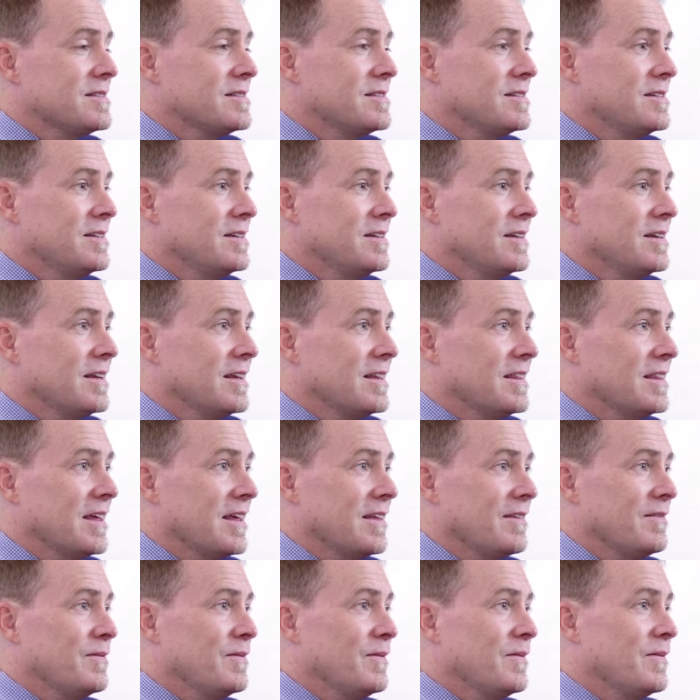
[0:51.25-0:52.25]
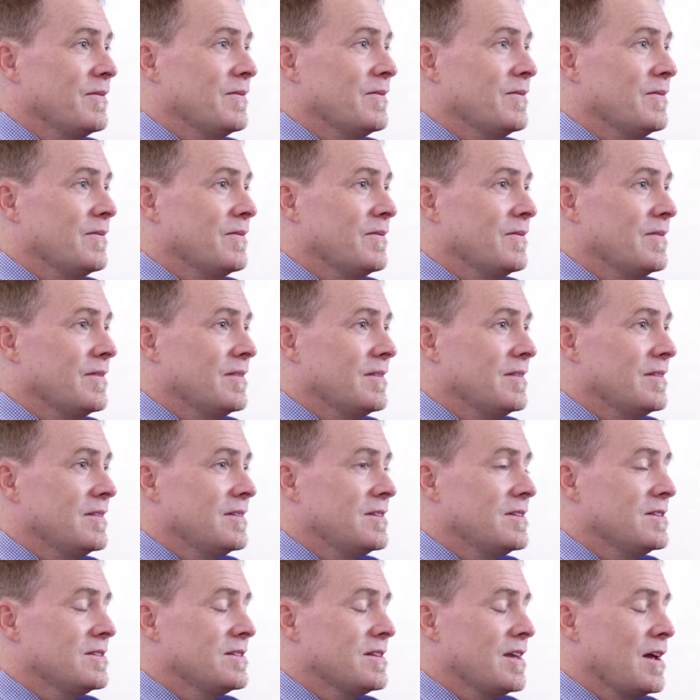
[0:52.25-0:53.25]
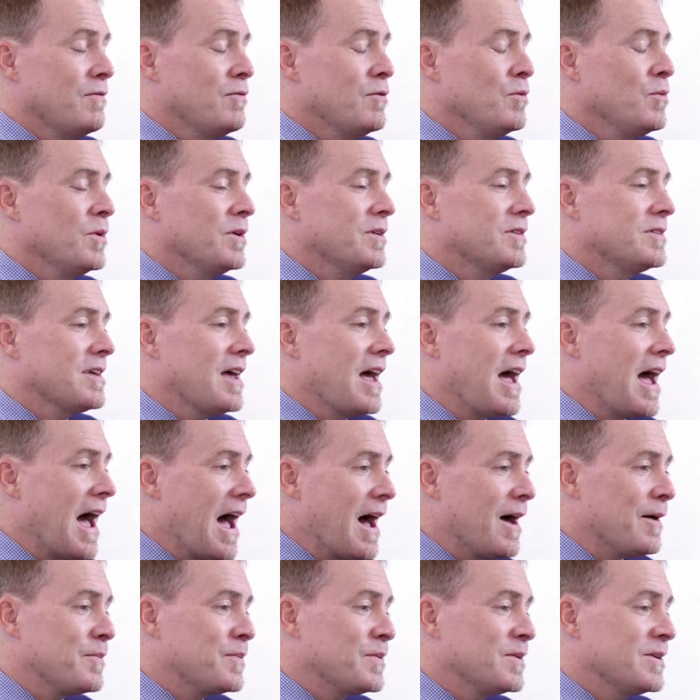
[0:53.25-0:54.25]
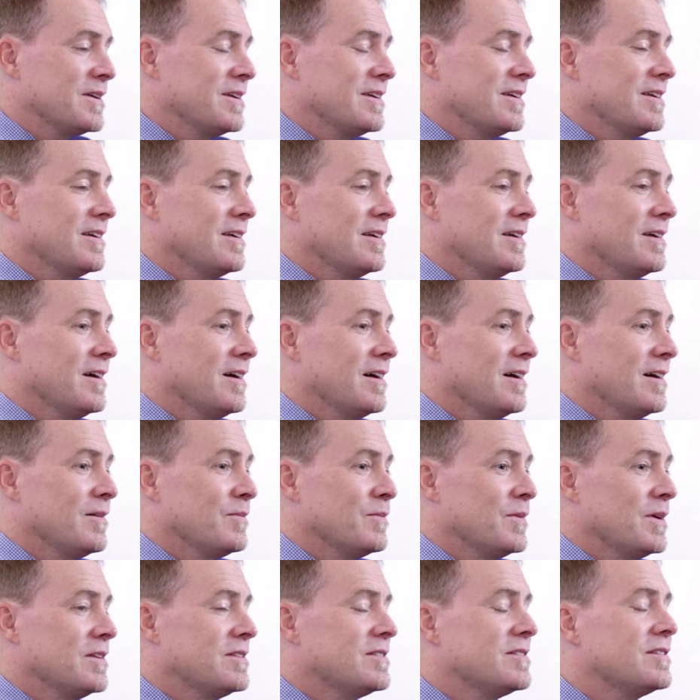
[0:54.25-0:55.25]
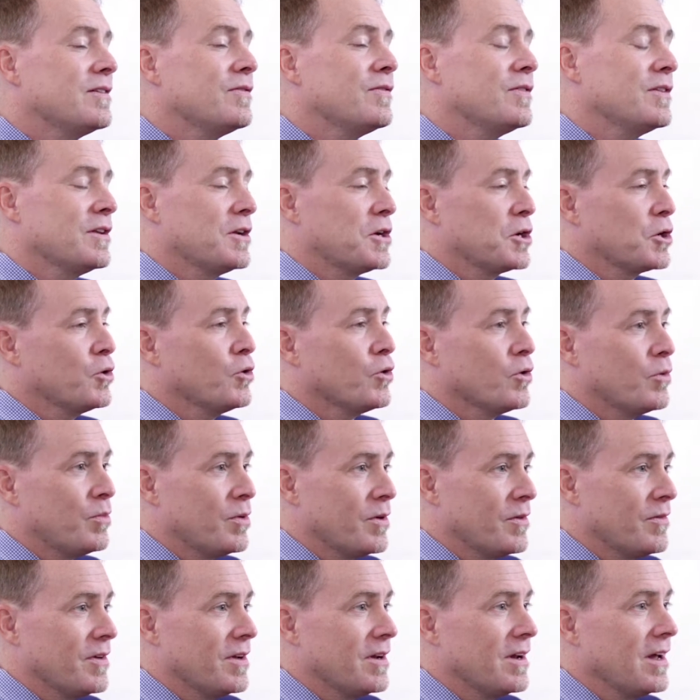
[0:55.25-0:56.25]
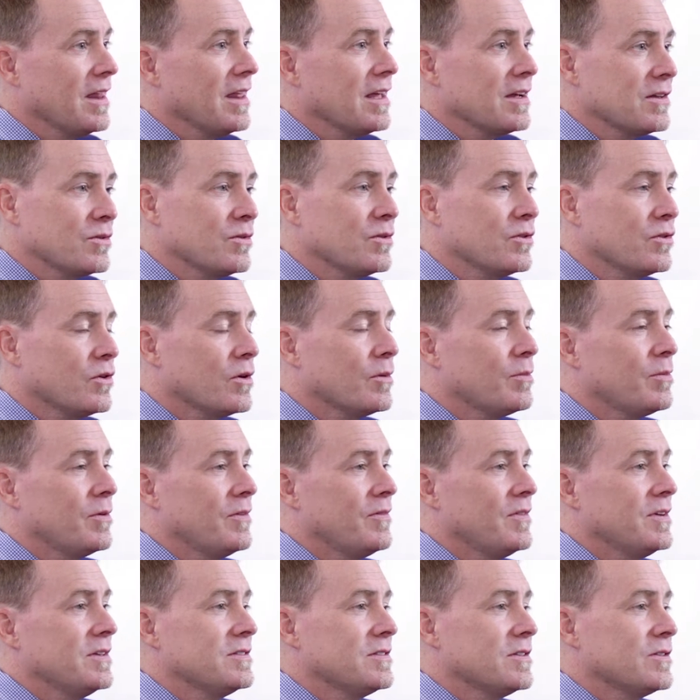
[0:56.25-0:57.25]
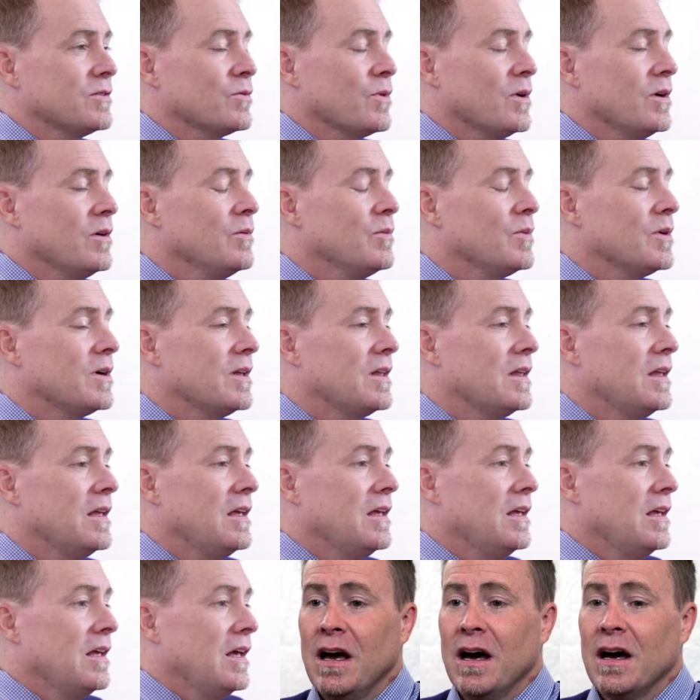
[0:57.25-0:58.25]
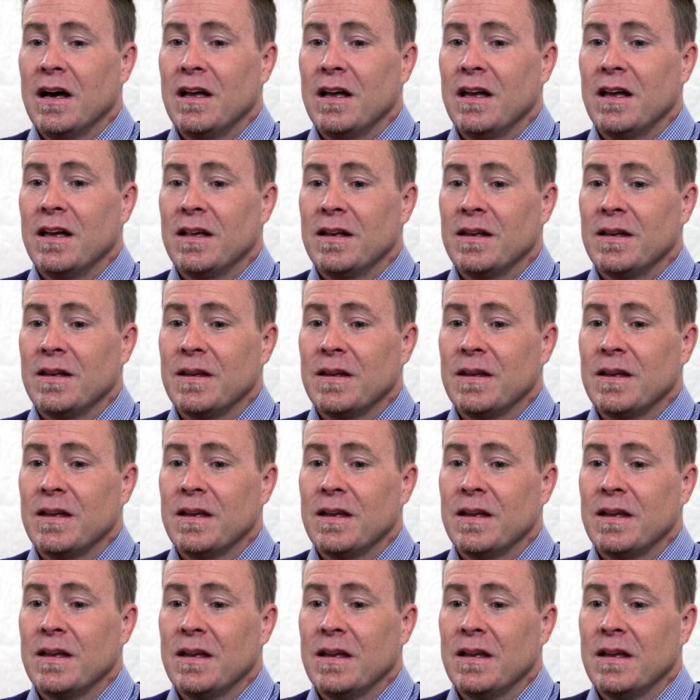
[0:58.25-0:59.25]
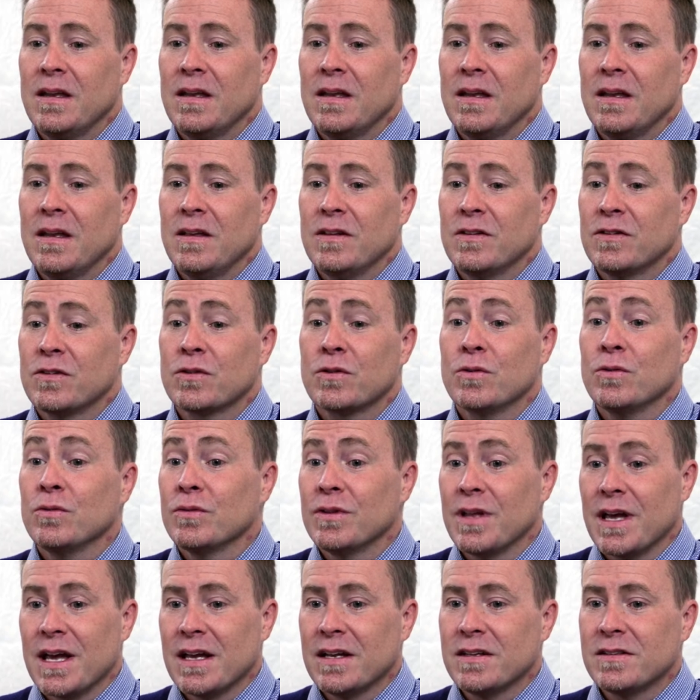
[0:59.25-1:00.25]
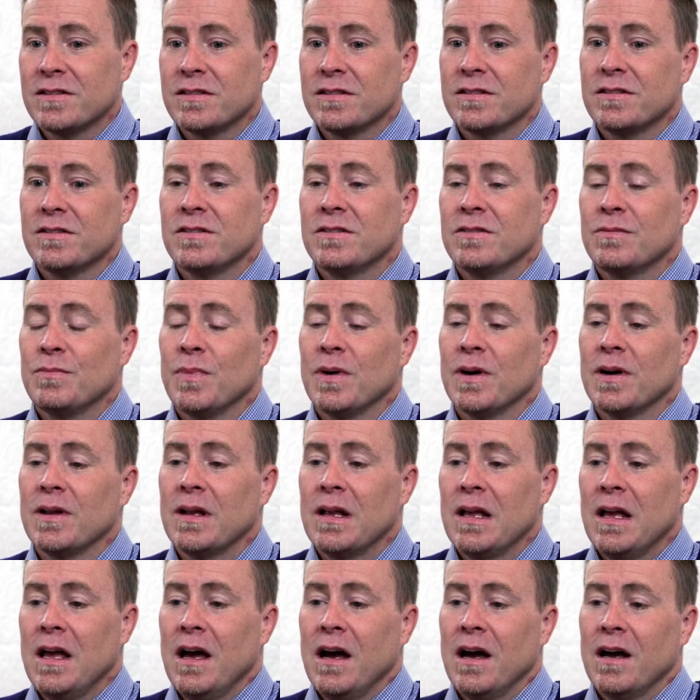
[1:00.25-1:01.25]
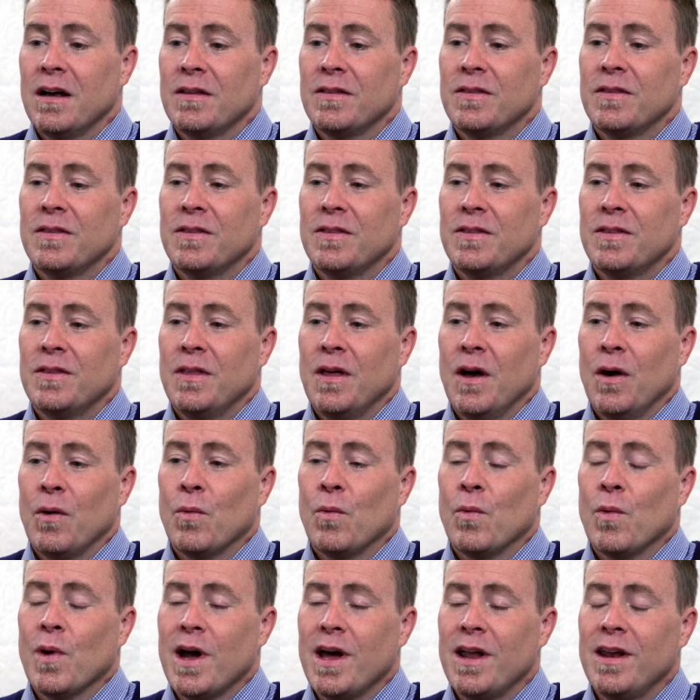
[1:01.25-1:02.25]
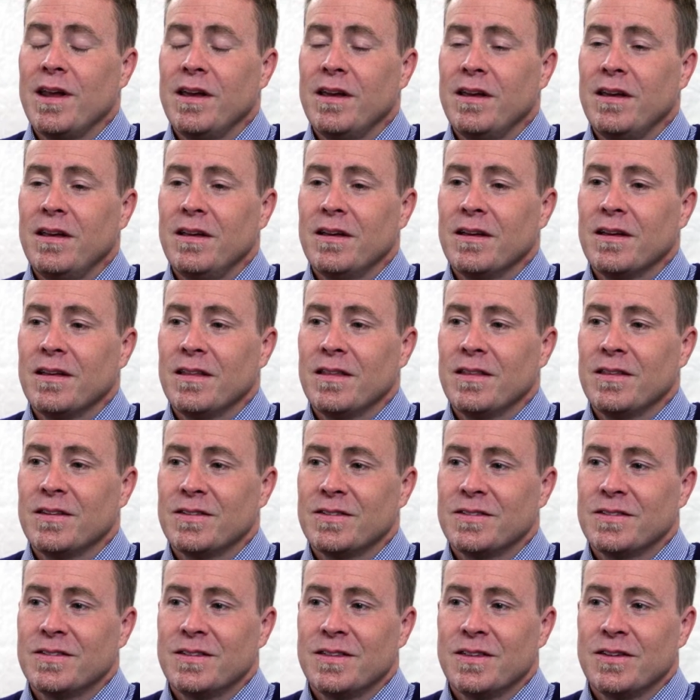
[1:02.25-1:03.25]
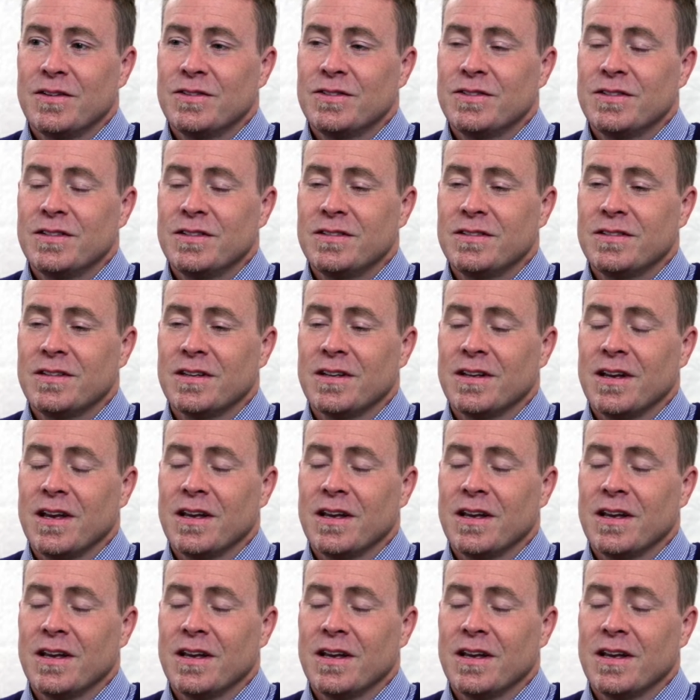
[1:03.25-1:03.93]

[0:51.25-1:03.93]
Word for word: seeing that just everyone's happy. Um, it's different than a corporate event. I like doing corporate events as well, but I, and and school dances, but a, a wedding, there's just a,